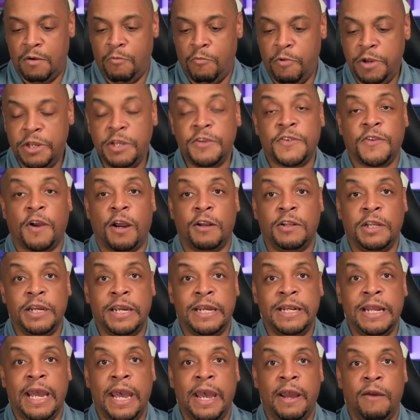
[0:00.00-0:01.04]
When you start
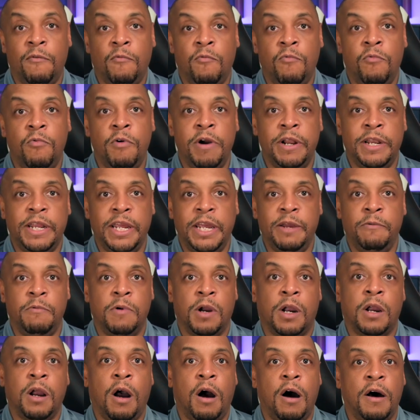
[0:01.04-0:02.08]
looking at what it
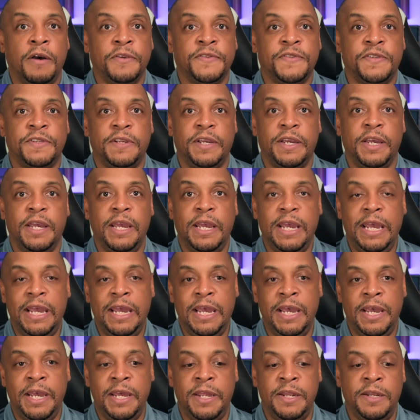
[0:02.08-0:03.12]
would cost
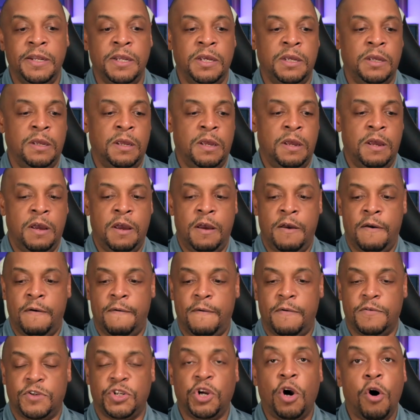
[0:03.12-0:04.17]
in
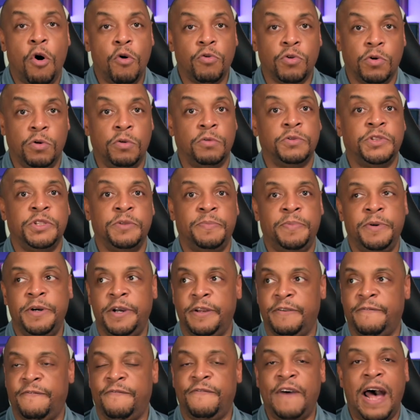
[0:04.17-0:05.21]
total to
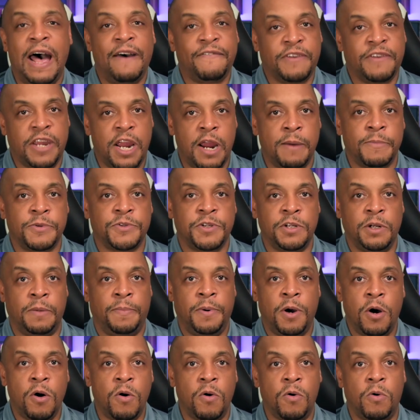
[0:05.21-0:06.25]
put 5 cameras on a
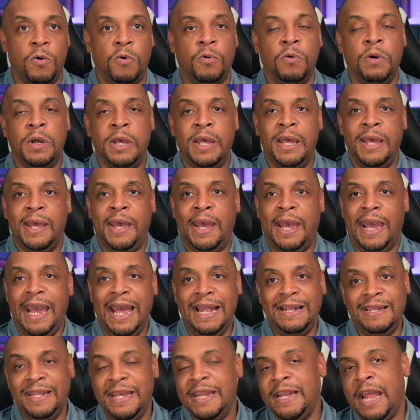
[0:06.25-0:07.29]
pole
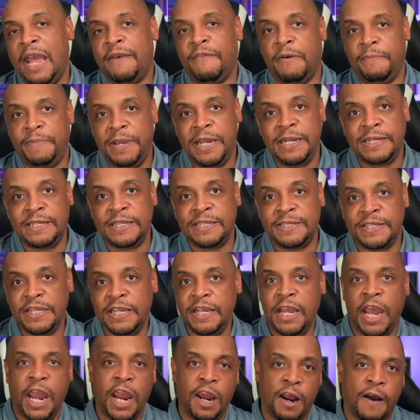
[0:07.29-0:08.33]
and then have a
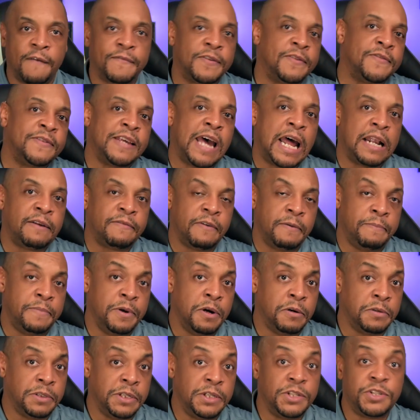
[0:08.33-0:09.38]
PTZ hang off the side of a
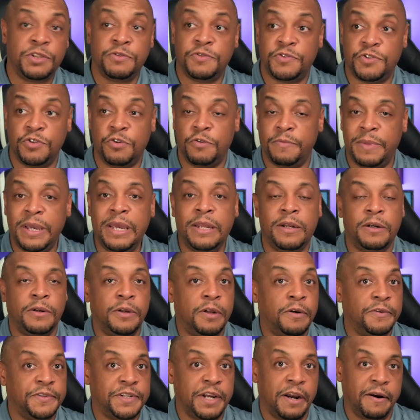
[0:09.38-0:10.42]
building to zoom in on
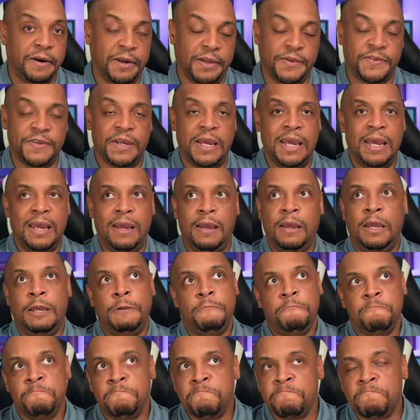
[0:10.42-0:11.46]
those areas,
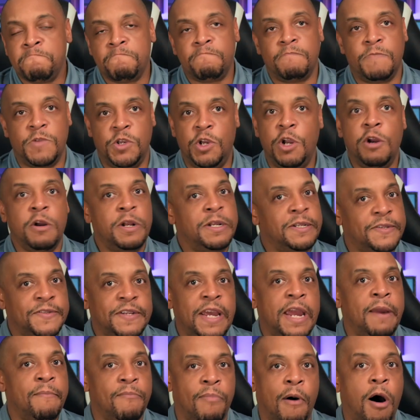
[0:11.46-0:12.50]
you're in the same